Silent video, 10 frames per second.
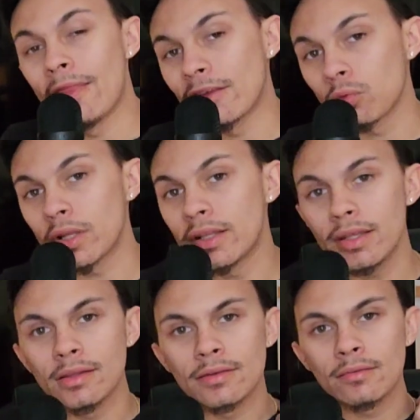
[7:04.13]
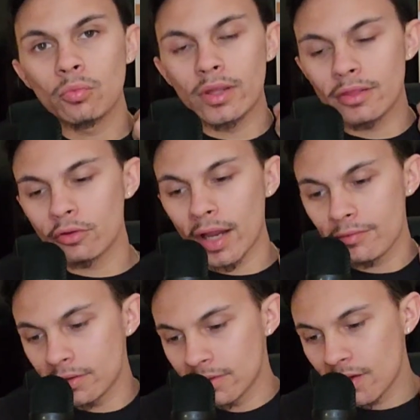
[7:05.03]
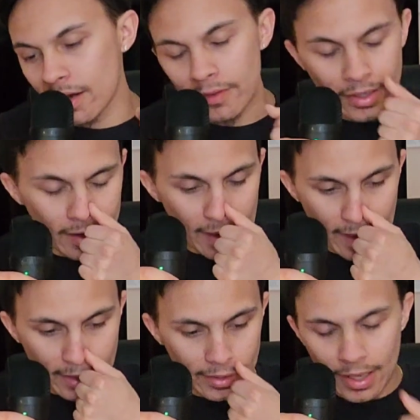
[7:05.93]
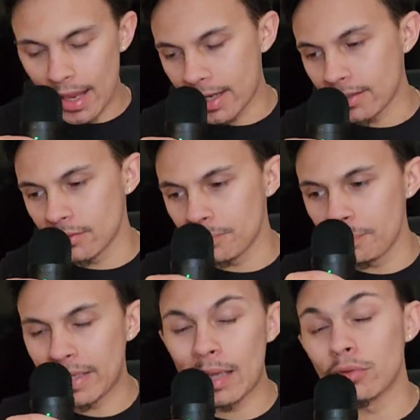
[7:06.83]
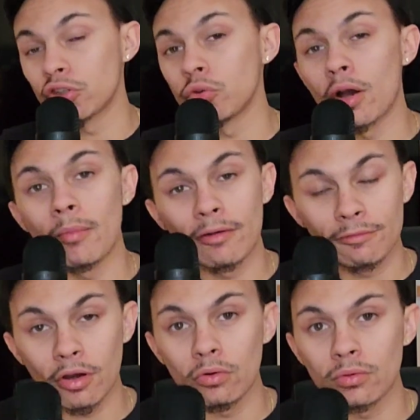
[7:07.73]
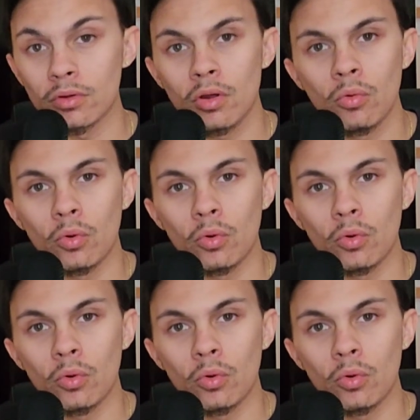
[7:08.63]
that's what it is with the graphic design that I had, and being able to do it on my phone.